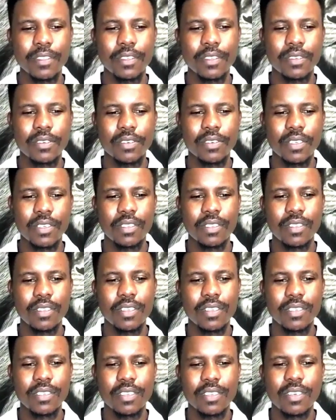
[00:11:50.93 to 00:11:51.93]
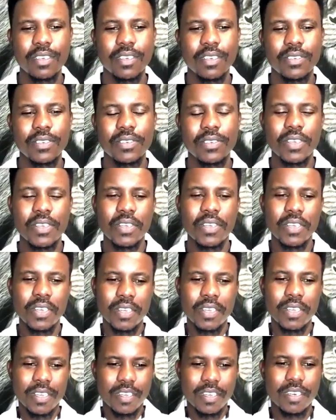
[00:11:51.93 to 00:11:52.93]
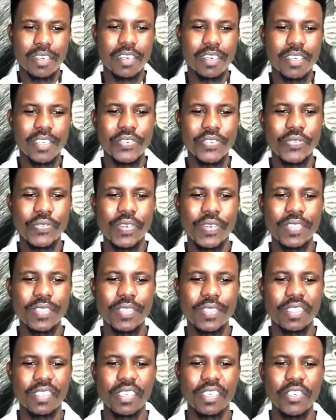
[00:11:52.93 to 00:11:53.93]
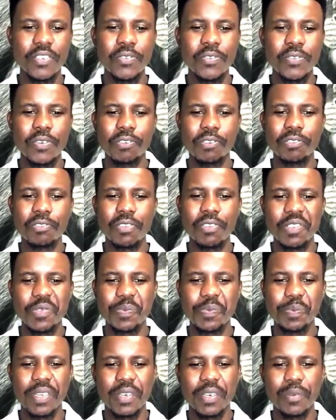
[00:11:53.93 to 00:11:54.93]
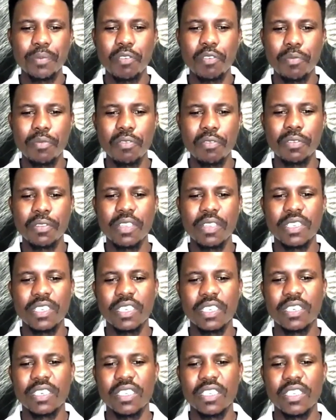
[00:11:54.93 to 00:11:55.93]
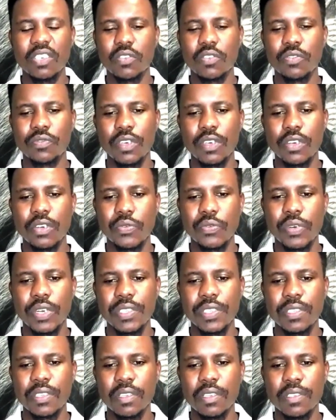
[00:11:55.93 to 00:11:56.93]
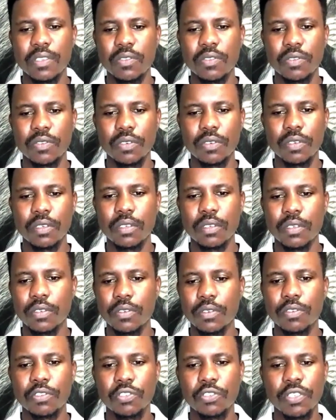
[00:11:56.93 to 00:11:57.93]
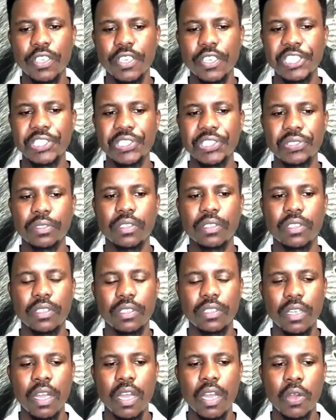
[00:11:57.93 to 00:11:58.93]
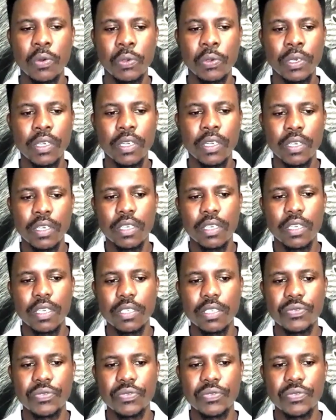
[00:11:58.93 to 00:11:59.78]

Okay, that's interesting. Can you also explain more about the technique of Russell's conjugation and how it